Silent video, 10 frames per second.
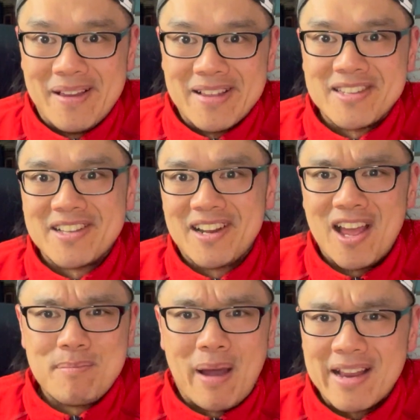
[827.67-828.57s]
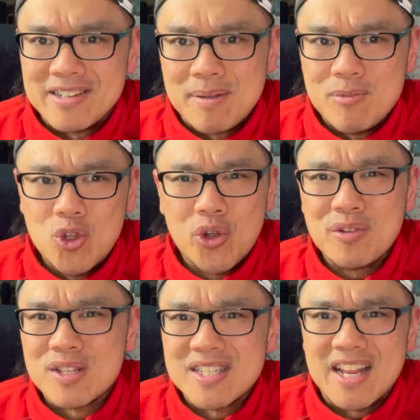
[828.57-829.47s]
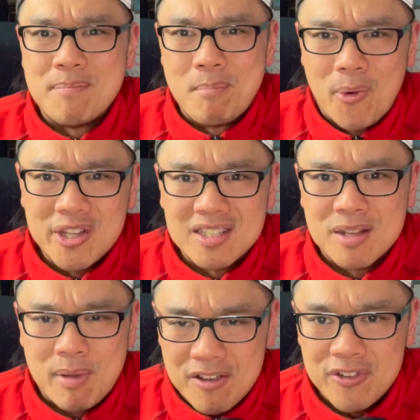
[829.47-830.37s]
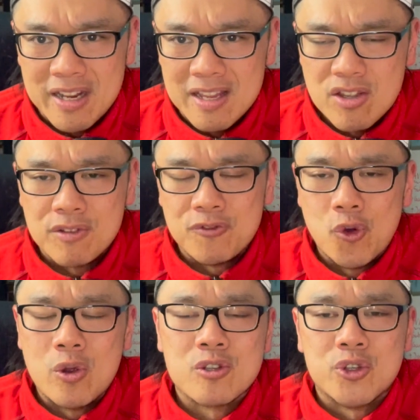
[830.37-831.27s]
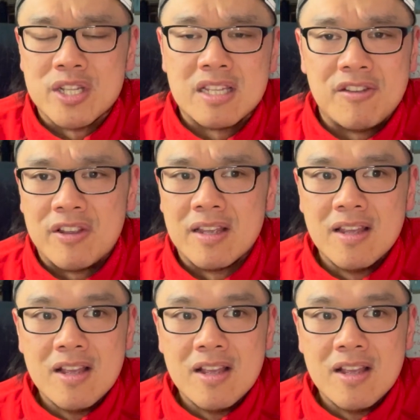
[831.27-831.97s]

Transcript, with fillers: Sell high, buy the dip. You don't have to sit and monitor them every day. You have to focus on the saving.